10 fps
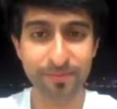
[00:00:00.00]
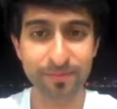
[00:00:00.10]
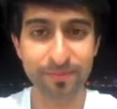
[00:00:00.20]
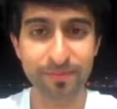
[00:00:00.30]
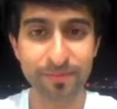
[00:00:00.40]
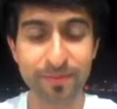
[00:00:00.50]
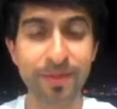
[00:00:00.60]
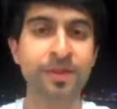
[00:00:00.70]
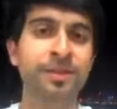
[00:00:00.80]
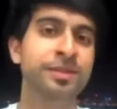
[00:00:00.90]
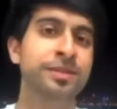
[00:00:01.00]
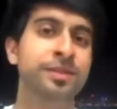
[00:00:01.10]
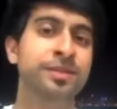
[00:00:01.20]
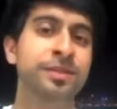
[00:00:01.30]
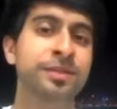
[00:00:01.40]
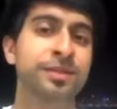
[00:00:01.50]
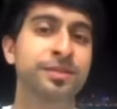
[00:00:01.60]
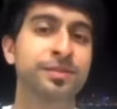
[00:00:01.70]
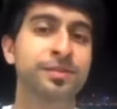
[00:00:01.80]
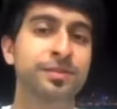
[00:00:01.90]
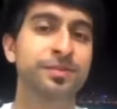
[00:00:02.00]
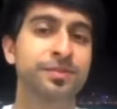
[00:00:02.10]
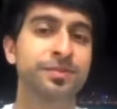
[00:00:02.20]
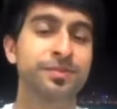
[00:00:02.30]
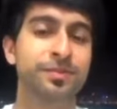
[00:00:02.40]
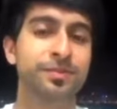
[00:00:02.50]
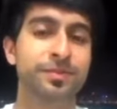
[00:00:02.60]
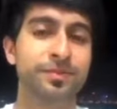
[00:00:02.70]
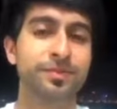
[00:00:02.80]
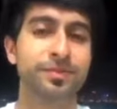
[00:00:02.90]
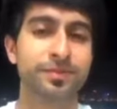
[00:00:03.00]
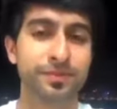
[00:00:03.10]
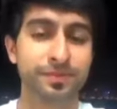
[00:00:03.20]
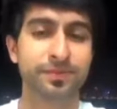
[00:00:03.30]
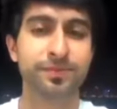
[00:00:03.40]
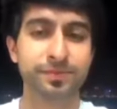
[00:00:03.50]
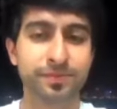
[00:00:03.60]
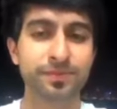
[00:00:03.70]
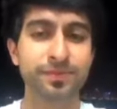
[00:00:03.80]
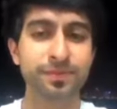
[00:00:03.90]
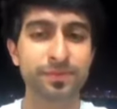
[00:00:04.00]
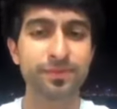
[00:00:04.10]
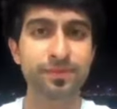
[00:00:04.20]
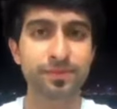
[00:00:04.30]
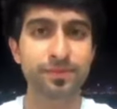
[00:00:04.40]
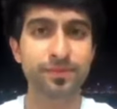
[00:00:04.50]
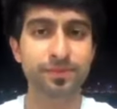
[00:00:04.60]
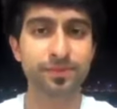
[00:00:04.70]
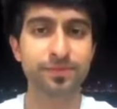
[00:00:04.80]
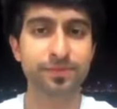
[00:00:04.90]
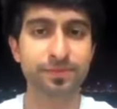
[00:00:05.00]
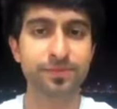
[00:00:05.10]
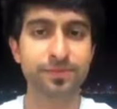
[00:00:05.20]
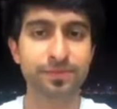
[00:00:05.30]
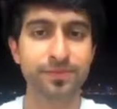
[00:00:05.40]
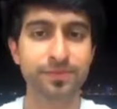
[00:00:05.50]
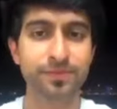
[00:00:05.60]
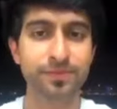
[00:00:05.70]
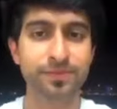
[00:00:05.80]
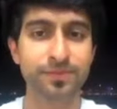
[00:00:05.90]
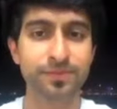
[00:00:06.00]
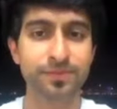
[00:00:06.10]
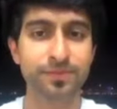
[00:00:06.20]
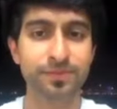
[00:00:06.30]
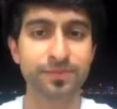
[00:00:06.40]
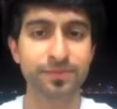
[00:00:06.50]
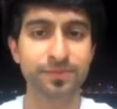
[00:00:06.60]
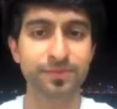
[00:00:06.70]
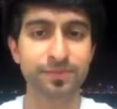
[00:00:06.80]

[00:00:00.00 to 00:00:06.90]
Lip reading: (not speaking)